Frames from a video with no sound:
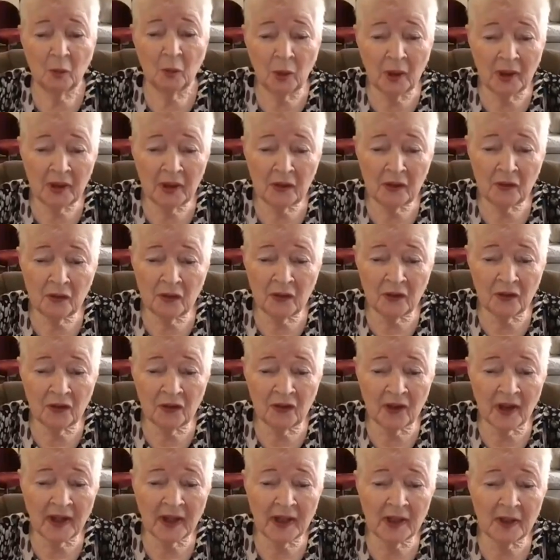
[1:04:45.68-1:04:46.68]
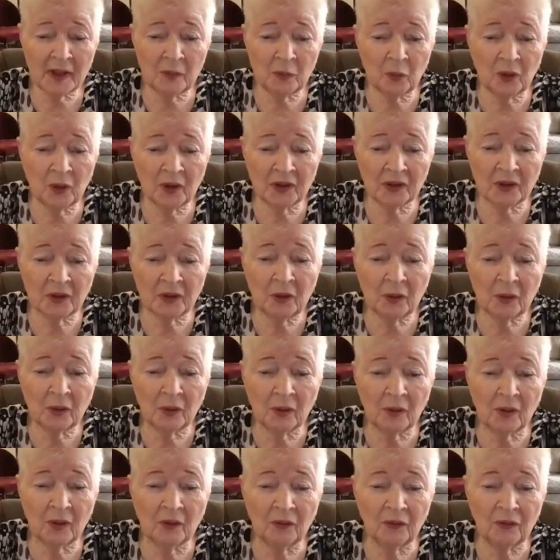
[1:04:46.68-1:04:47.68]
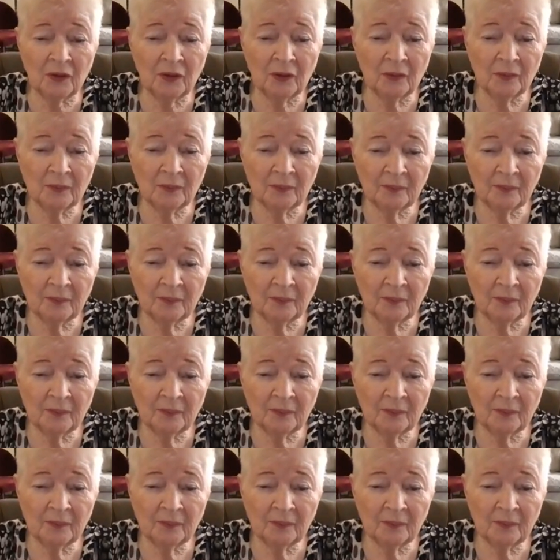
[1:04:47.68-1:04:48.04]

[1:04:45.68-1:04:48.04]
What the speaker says: What is the second one called?